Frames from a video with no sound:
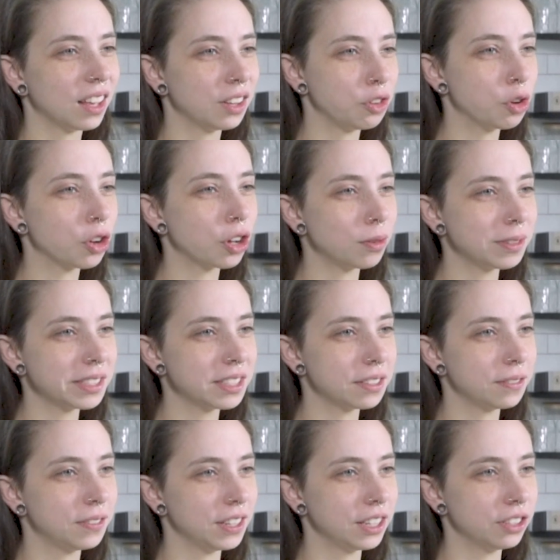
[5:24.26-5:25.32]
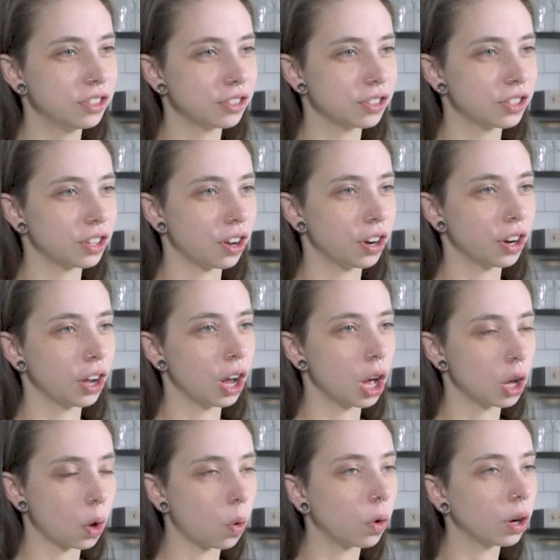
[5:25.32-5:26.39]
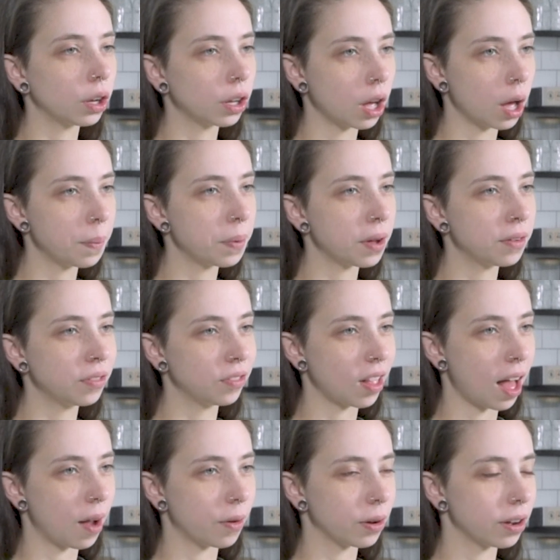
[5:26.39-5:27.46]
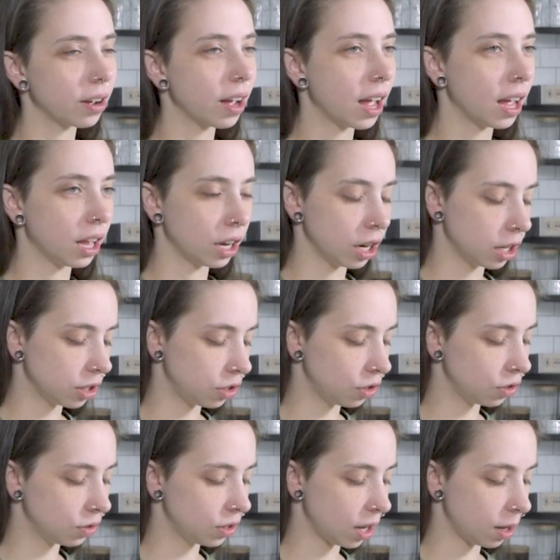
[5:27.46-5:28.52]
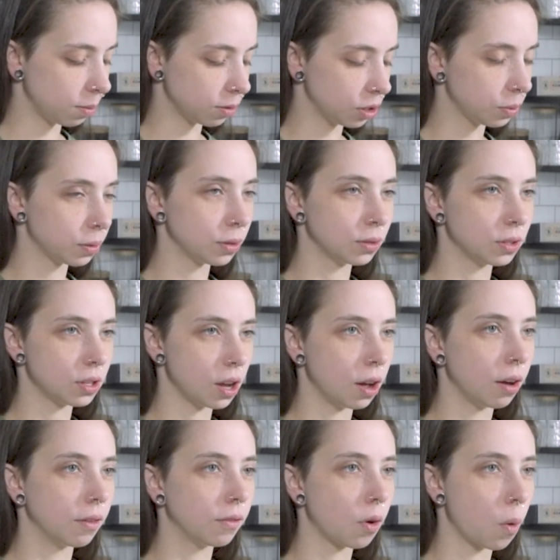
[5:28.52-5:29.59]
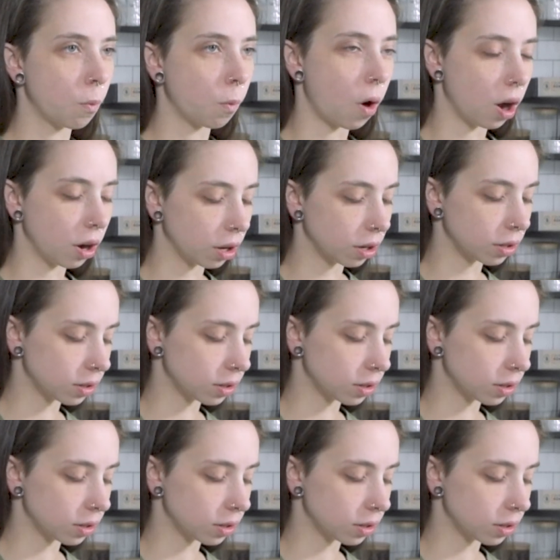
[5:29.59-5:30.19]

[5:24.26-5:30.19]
You're going to feed your starter a quarter cup of flour and two tablespoons of water.